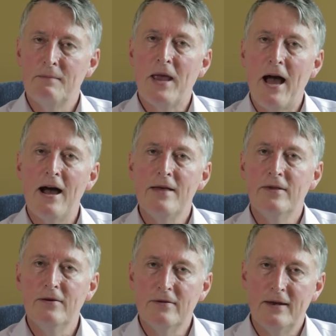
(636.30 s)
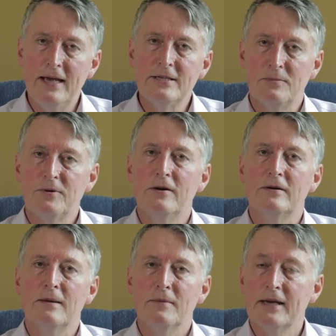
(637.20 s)
behind the euthanasia
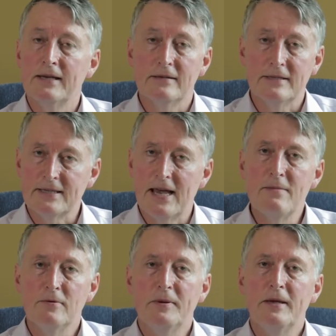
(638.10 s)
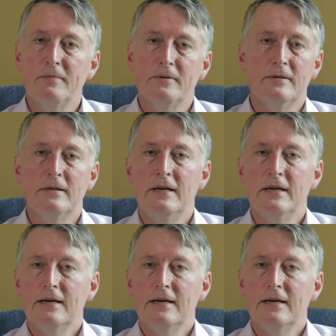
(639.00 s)
program that killed disabled people,